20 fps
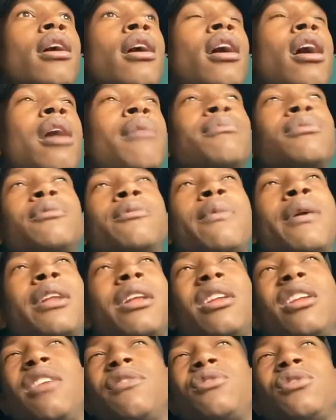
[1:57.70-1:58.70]
I'm smart
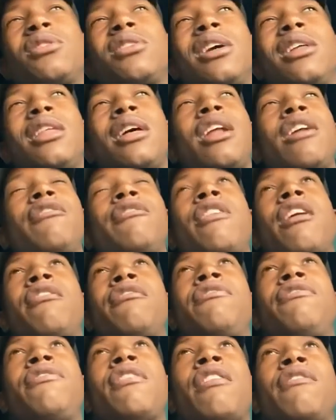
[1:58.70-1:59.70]
enough to say that
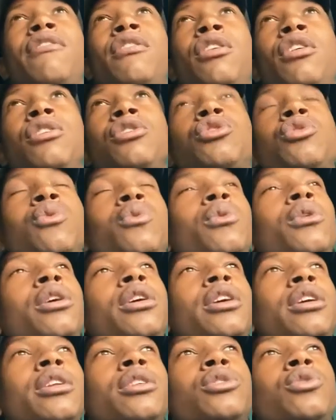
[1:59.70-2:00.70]
I've learned to
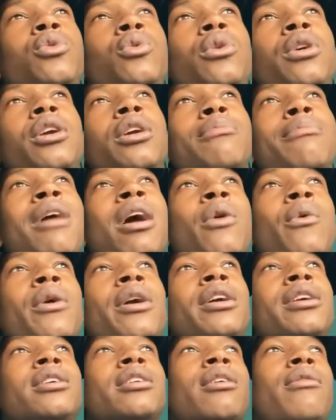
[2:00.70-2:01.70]
work my
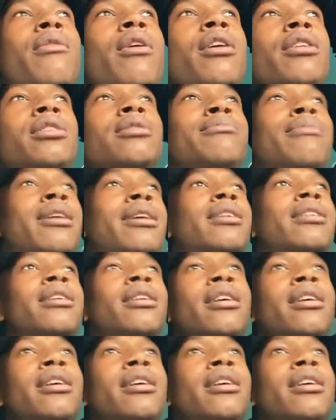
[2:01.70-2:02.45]
way around my